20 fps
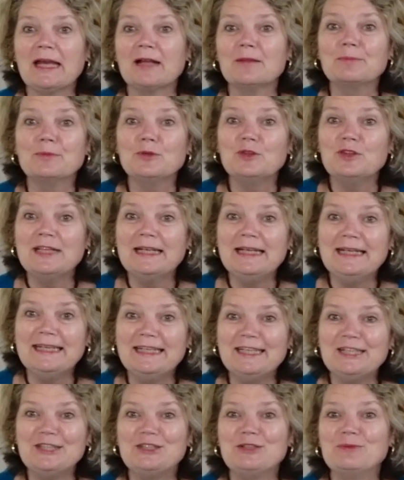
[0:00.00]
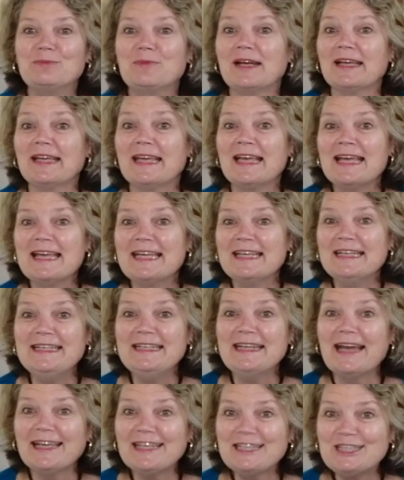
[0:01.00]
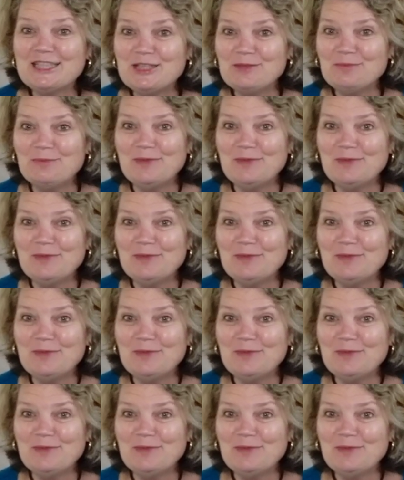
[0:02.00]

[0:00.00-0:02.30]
I'll put the link to my nightie